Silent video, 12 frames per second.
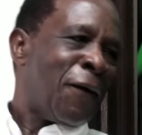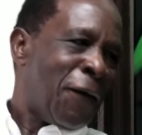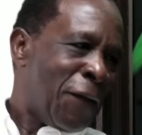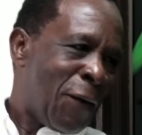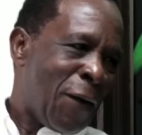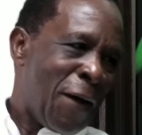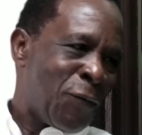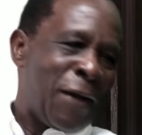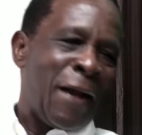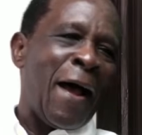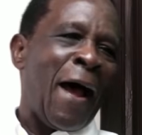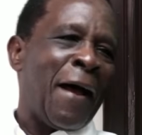otherwise.
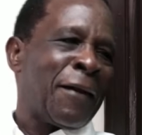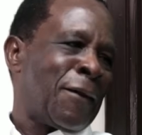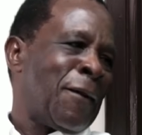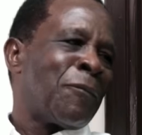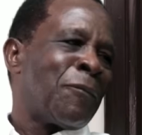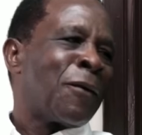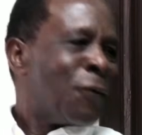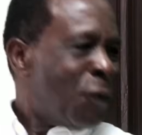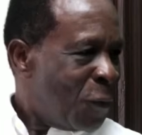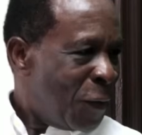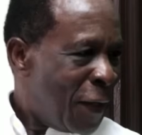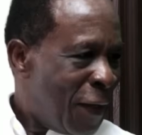Whether I had something to do
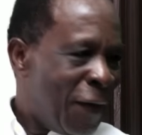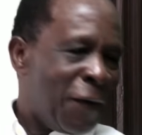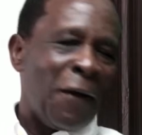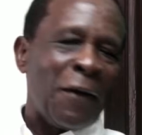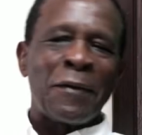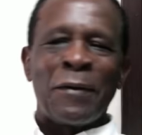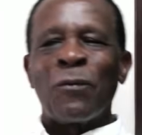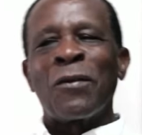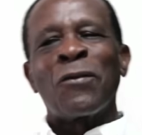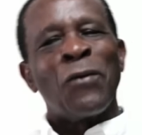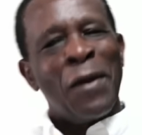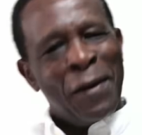with it or not, it was
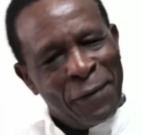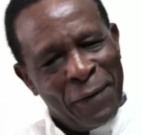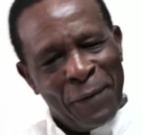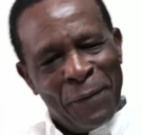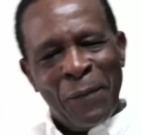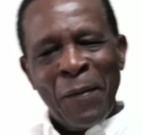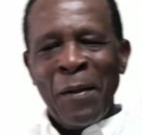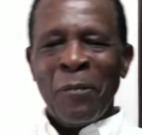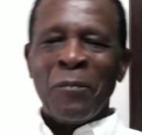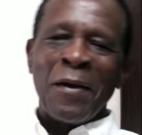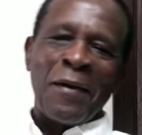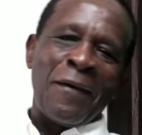created
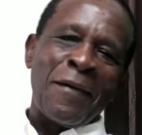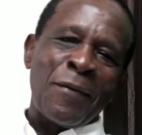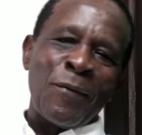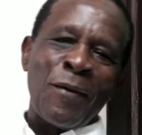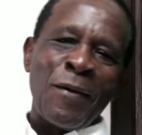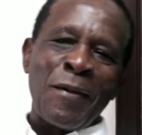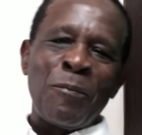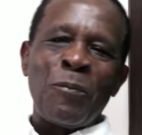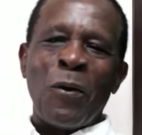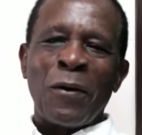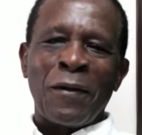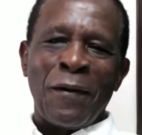because it was
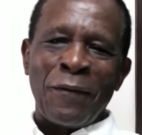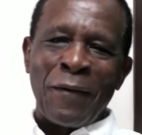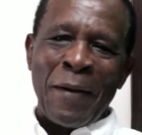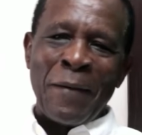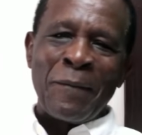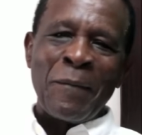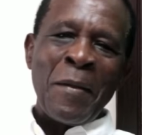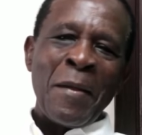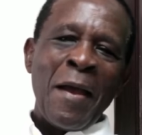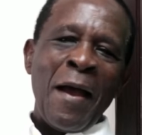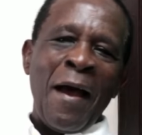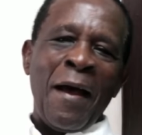important, and
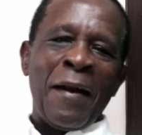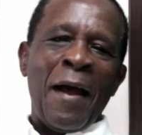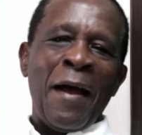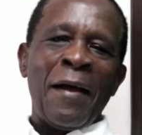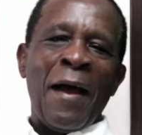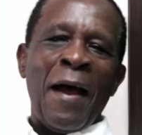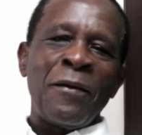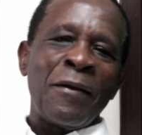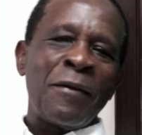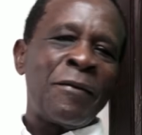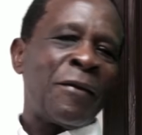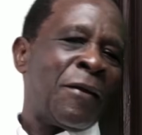
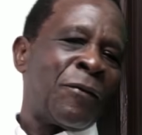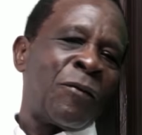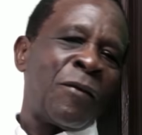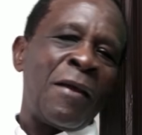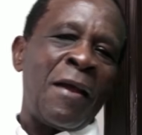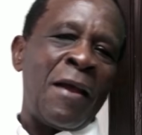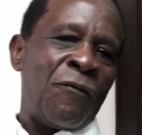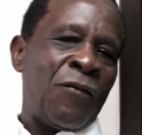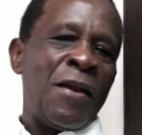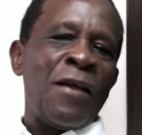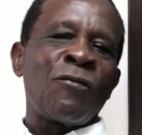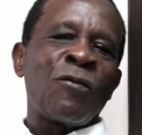the
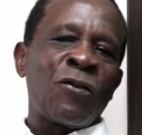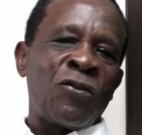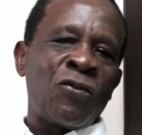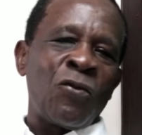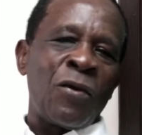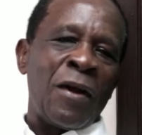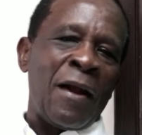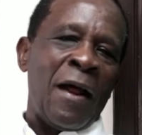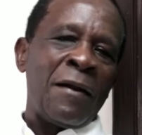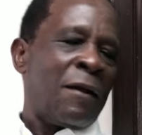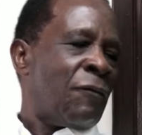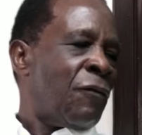evidence would show that I
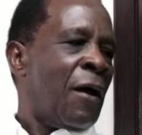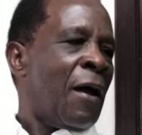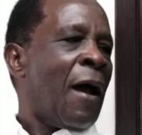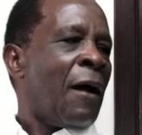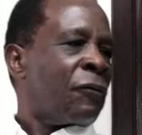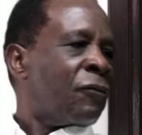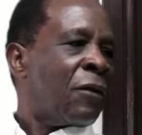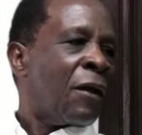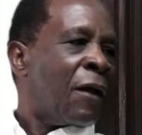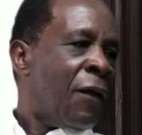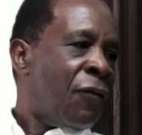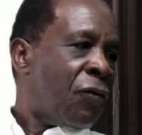never acted
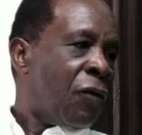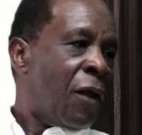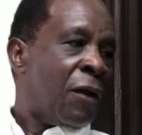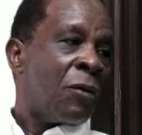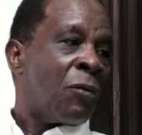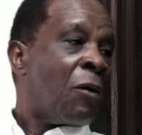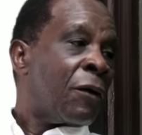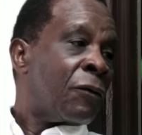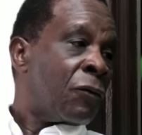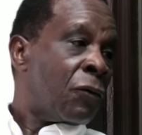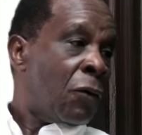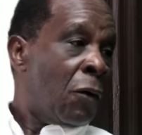against anyone
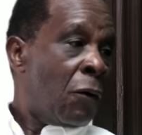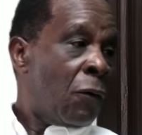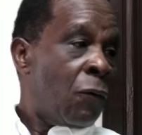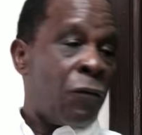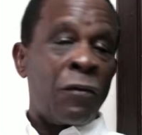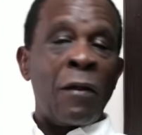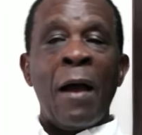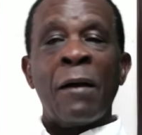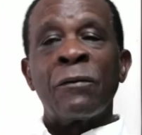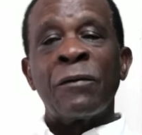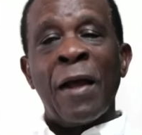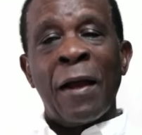who
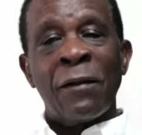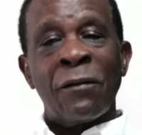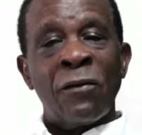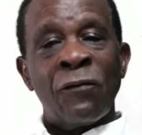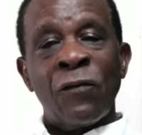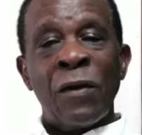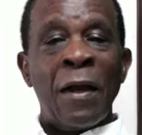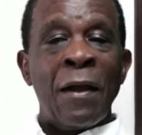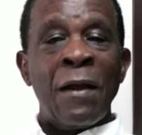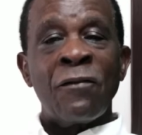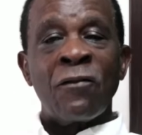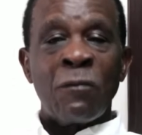sang negatively
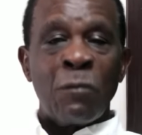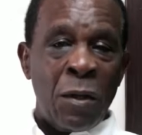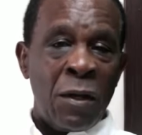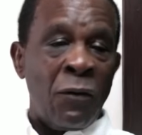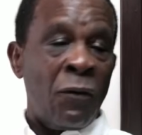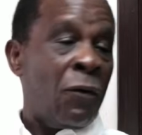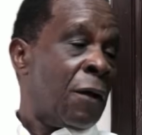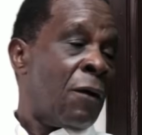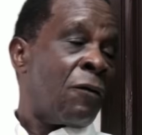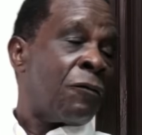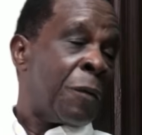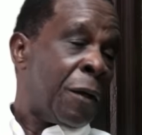against me or the
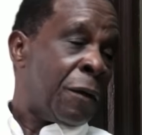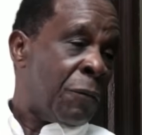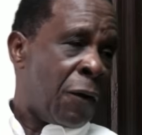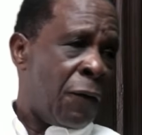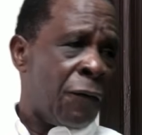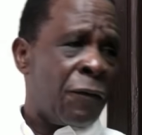government, because